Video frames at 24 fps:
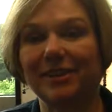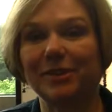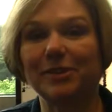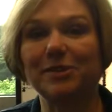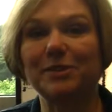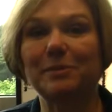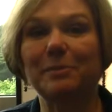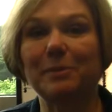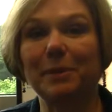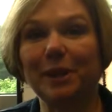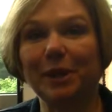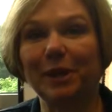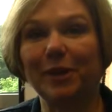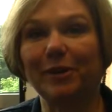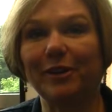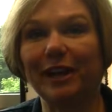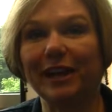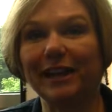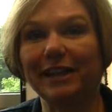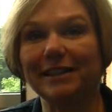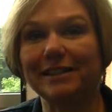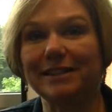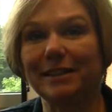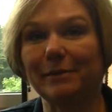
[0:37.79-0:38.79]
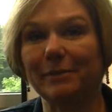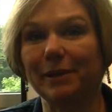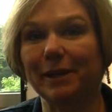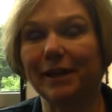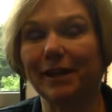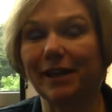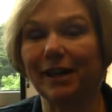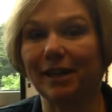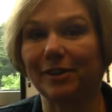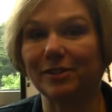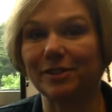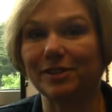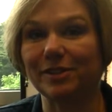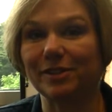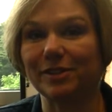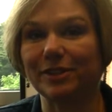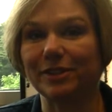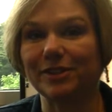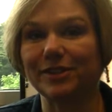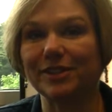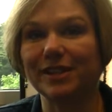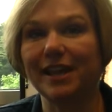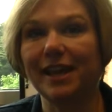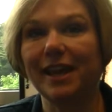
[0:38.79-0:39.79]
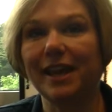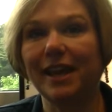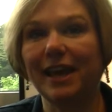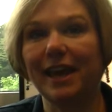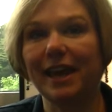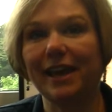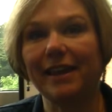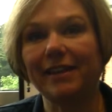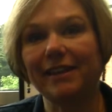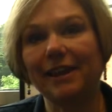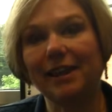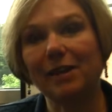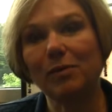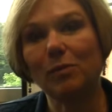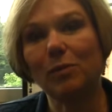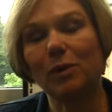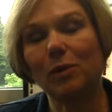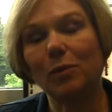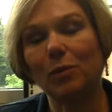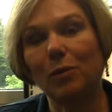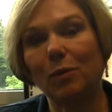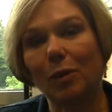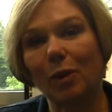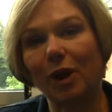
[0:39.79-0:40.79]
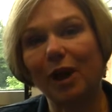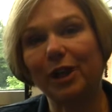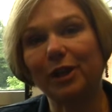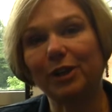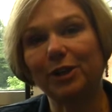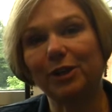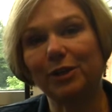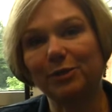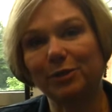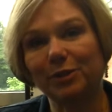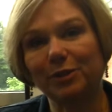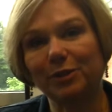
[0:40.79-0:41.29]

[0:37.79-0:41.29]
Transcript: Those are peer academic counselors. And they will walk you